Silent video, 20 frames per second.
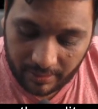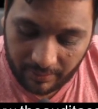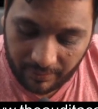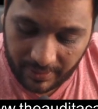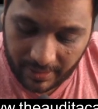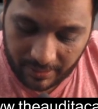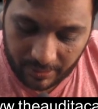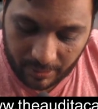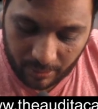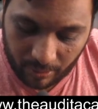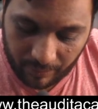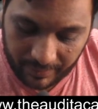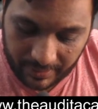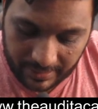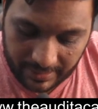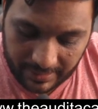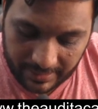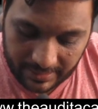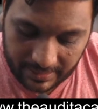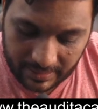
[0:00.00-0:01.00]
we are through
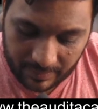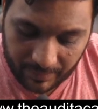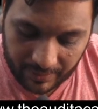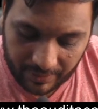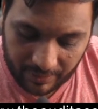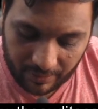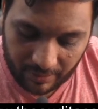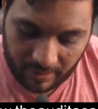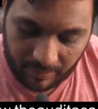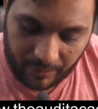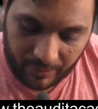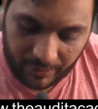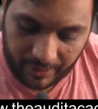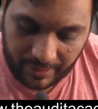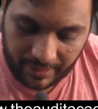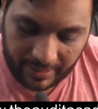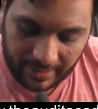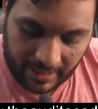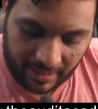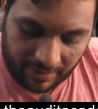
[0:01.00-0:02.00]
with this particular
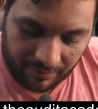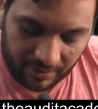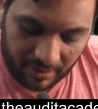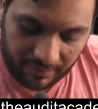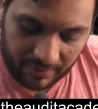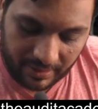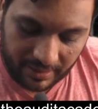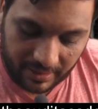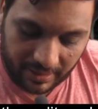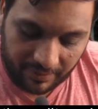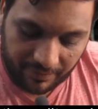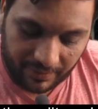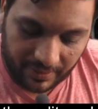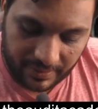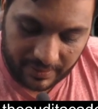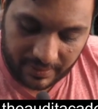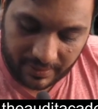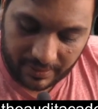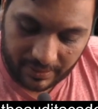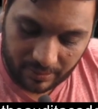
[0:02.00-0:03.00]
point, and I've given the
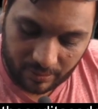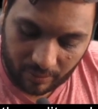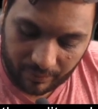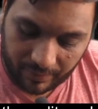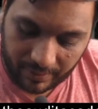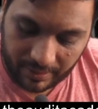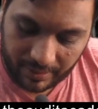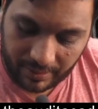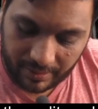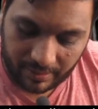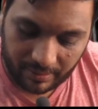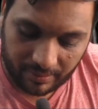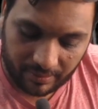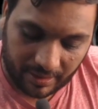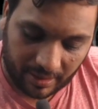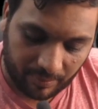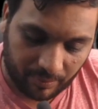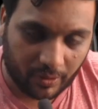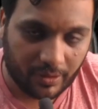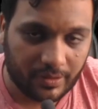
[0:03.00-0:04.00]
references over here.
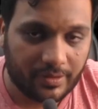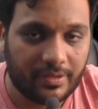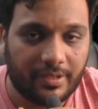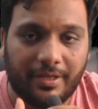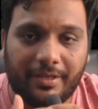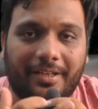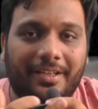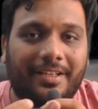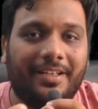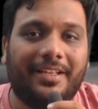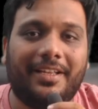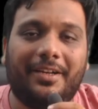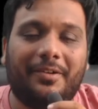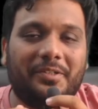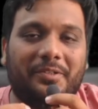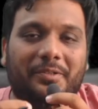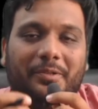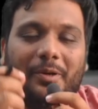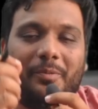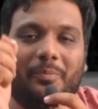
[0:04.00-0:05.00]
That
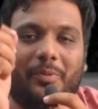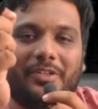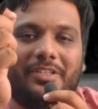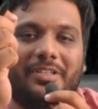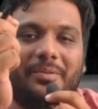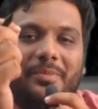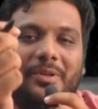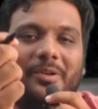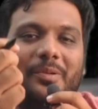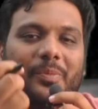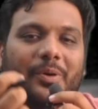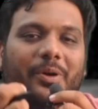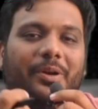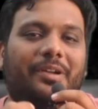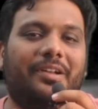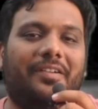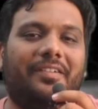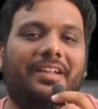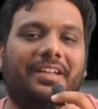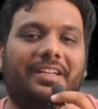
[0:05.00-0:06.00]
was not possible to
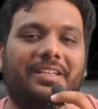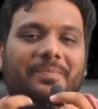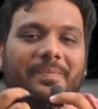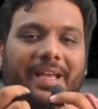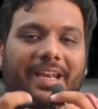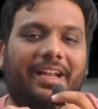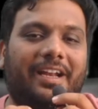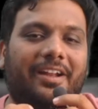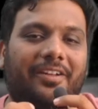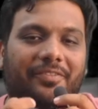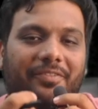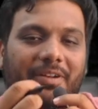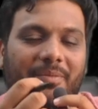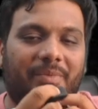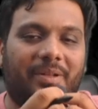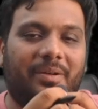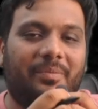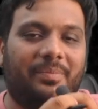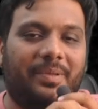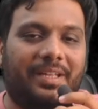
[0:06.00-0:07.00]
point out each paragraph
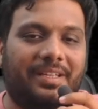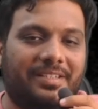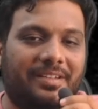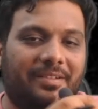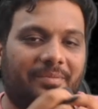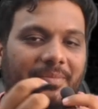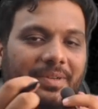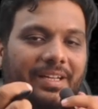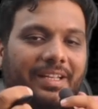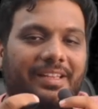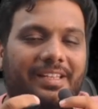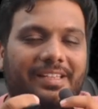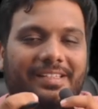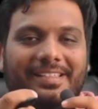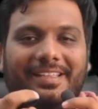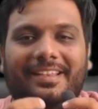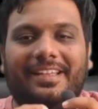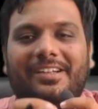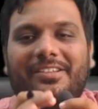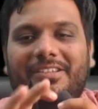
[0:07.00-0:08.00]
number, page number, and this
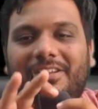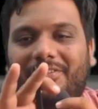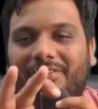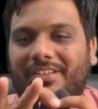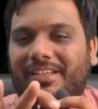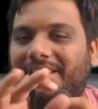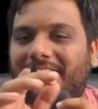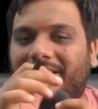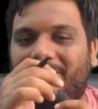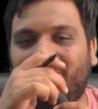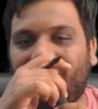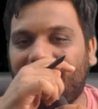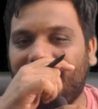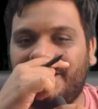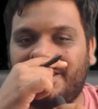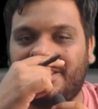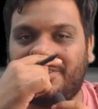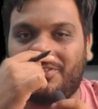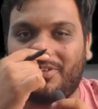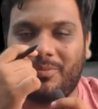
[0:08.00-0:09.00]
and that. So I've said that about
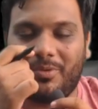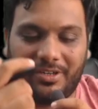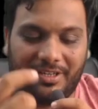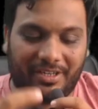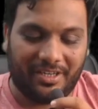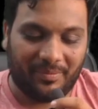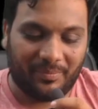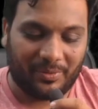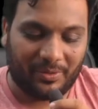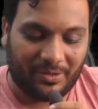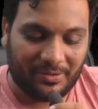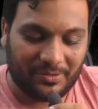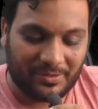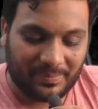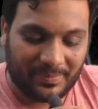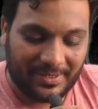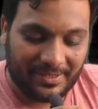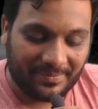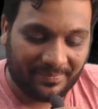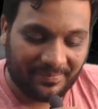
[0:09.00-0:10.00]
this from auditing
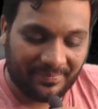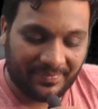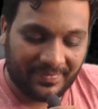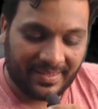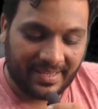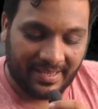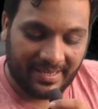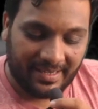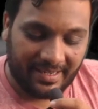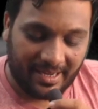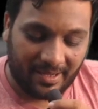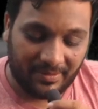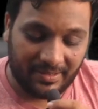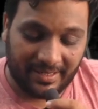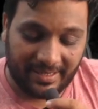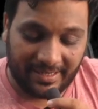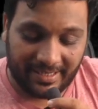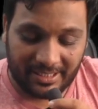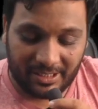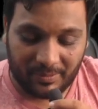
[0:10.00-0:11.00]
pronouncements. Now the
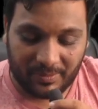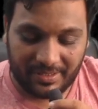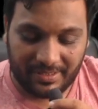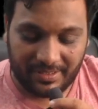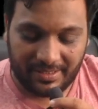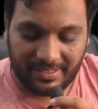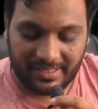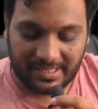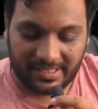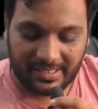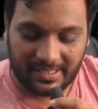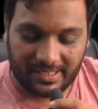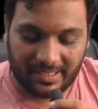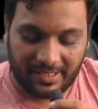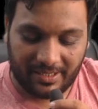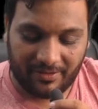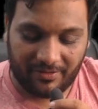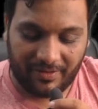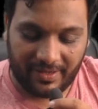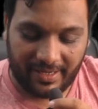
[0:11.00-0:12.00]
next question is
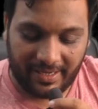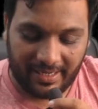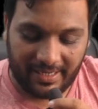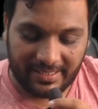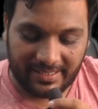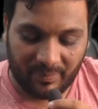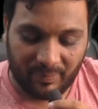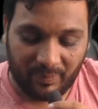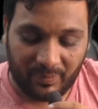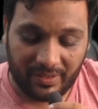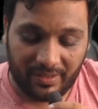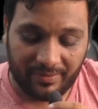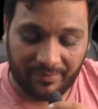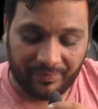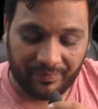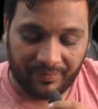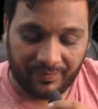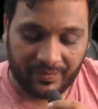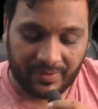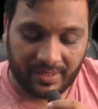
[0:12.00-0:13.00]
fairly simple,
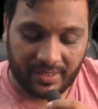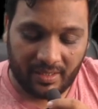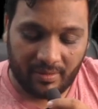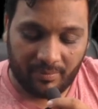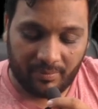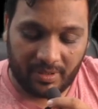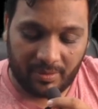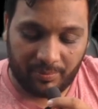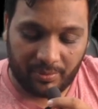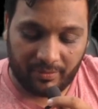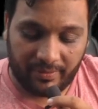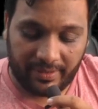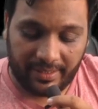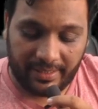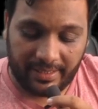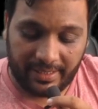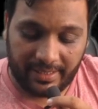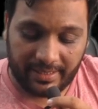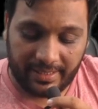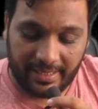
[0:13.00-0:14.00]
but
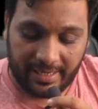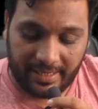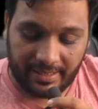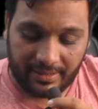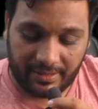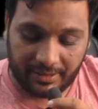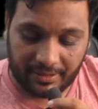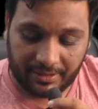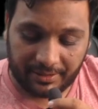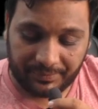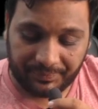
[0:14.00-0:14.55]
provided that